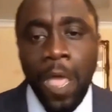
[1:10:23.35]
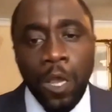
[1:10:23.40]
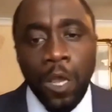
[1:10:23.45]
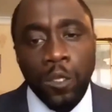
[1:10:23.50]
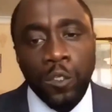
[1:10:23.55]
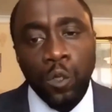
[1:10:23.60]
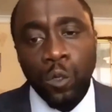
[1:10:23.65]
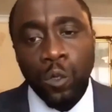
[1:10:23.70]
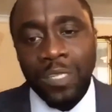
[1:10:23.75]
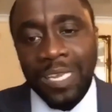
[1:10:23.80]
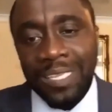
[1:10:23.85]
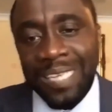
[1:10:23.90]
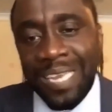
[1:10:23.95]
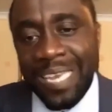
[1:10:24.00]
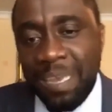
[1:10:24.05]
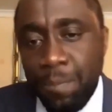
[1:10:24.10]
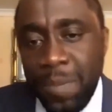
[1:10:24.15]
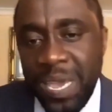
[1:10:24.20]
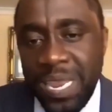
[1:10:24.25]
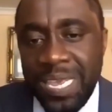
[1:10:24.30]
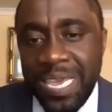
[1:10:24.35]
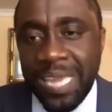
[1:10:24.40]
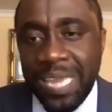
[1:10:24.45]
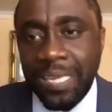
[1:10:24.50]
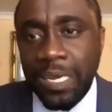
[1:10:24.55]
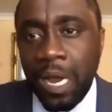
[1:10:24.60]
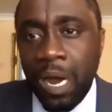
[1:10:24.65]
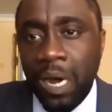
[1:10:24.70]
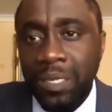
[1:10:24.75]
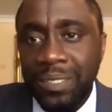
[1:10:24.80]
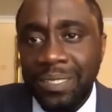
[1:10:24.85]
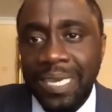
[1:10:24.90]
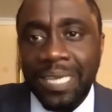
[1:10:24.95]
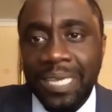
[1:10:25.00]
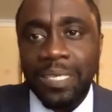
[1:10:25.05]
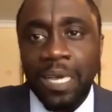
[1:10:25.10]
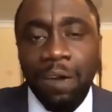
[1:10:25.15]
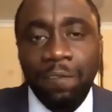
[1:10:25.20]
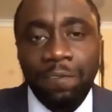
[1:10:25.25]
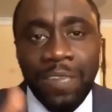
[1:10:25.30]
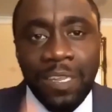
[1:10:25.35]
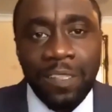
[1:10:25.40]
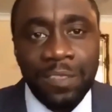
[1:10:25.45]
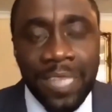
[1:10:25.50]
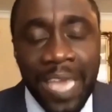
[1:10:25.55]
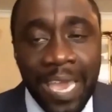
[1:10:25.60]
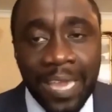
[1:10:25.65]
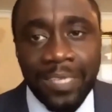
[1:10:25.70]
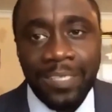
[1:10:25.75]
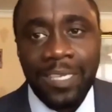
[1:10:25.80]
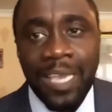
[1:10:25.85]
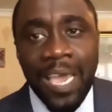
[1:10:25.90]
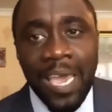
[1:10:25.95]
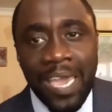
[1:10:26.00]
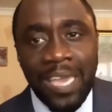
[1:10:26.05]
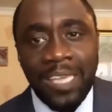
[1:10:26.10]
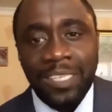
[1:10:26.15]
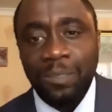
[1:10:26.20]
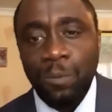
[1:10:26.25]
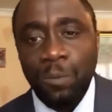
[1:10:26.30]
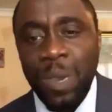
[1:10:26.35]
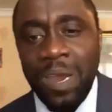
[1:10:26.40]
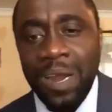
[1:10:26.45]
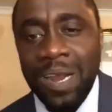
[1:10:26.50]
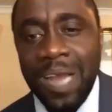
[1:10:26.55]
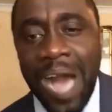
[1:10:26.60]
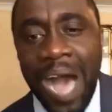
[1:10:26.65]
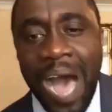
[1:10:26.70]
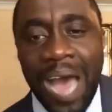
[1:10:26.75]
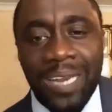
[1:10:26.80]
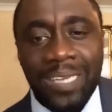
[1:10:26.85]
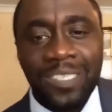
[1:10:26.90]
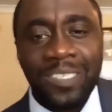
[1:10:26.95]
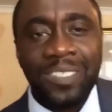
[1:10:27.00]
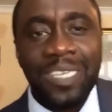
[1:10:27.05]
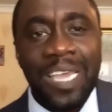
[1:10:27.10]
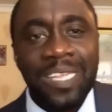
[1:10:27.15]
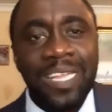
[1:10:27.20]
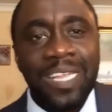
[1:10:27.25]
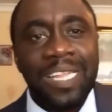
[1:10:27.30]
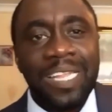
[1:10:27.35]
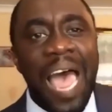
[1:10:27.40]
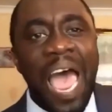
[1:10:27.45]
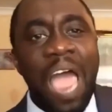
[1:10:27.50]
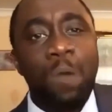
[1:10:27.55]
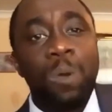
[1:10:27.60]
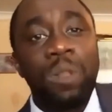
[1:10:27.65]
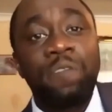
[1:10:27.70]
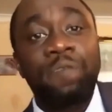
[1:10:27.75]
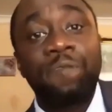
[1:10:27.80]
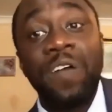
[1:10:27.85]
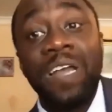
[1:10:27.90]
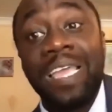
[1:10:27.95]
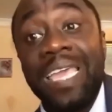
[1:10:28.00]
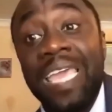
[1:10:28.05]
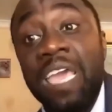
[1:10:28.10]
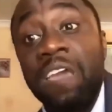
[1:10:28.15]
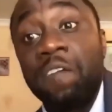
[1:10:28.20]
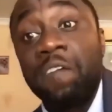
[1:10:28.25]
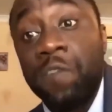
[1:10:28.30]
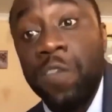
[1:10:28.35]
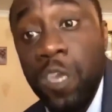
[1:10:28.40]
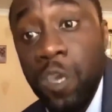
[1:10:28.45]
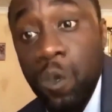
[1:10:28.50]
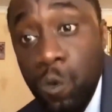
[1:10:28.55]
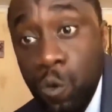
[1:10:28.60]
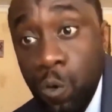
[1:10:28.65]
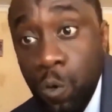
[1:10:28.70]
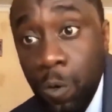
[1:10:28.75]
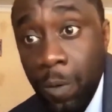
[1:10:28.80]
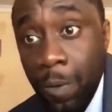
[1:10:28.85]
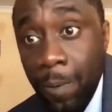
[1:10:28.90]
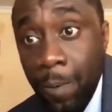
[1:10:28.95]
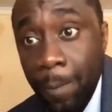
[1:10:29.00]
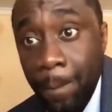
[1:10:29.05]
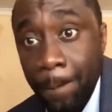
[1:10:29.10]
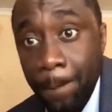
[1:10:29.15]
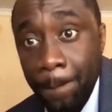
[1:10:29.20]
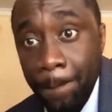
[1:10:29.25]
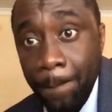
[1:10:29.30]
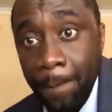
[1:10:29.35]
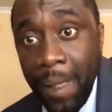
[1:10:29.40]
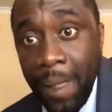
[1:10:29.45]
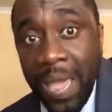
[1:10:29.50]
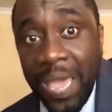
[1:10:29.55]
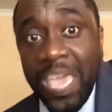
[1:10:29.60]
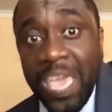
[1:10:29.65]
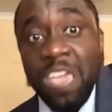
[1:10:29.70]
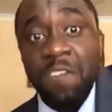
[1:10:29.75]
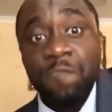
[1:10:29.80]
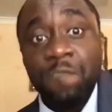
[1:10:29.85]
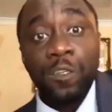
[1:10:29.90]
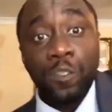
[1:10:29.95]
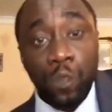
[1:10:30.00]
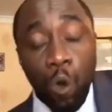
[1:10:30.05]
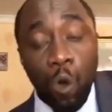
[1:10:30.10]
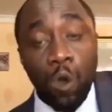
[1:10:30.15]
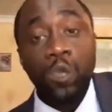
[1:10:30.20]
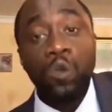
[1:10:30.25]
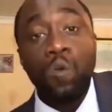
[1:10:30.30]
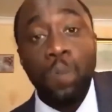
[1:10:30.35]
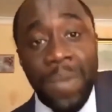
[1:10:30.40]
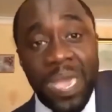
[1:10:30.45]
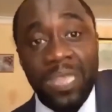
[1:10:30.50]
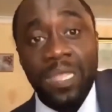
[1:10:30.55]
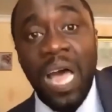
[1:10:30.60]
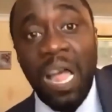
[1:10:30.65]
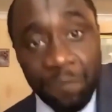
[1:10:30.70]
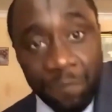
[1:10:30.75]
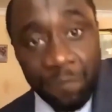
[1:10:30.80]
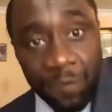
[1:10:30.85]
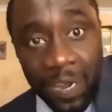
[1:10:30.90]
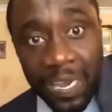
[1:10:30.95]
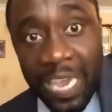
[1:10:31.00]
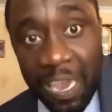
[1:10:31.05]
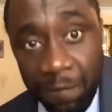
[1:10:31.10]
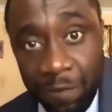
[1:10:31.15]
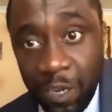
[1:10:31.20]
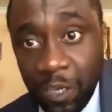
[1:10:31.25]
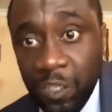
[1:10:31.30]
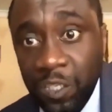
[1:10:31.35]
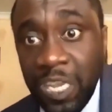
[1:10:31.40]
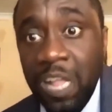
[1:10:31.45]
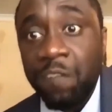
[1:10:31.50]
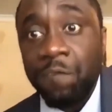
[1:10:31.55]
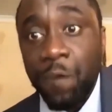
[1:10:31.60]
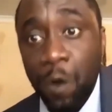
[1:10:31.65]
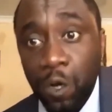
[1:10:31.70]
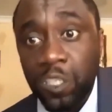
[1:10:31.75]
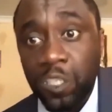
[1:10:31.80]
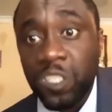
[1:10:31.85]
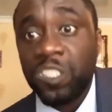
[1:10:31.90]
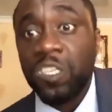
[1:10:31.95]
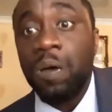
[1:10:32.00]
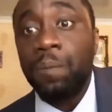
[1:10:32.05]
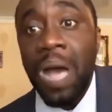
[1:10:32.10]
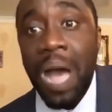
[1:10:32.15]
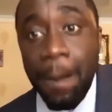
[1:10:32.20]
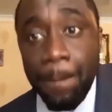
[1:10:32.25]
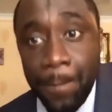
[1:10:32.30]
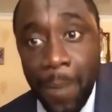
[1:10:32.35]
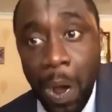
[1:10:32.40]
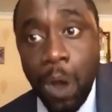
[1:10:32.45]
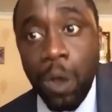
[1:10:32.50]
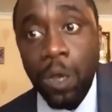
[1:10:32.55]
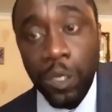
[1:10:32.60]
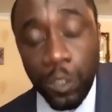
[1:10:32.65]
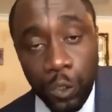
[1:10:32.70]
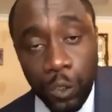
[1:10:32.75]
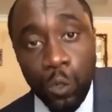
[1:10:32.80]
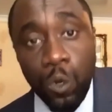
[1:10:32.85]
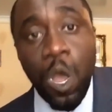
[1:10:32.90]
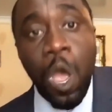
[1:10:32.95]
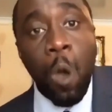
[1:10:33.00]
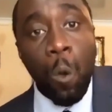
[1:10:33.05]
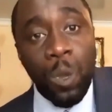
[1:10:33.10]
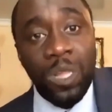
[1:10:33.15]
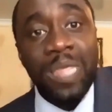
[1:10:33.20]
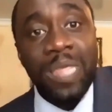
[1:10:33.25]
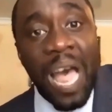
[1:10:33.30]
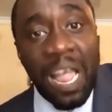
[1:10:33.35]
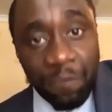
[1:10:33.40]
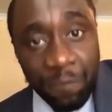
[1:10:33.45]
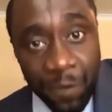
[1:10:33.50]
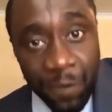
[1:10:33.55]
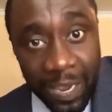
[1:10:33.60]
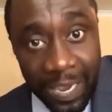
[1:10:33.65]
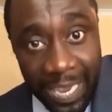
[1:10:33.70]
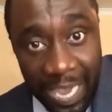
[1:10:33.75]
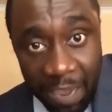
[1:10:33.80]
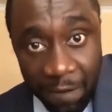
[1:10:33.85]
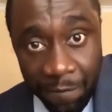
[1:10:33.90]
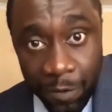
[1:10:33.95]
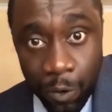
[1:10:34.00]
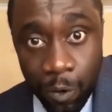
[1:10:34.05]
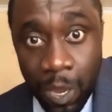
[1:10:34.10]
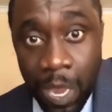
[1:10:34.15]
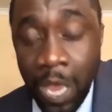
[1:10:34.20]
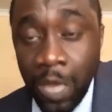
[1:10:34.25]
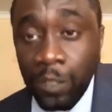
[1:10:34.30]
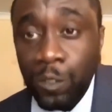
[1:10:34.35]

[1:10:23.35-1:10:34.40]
So that the immediate context of the text is where God is saying that I will forgive you, even though you may not forgive yourself, or some amongst you will not forgive you.